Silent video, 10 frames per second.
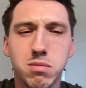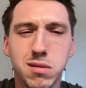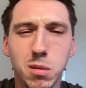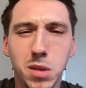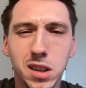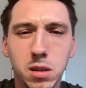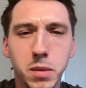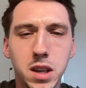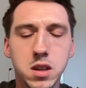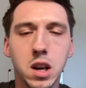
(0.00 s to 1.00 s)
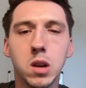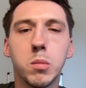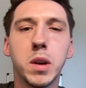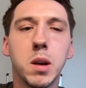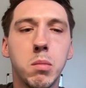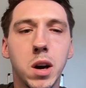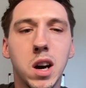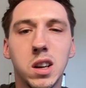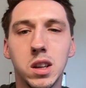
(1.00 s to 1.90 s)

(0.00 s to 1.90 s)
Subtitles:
probably diminish a little bit, but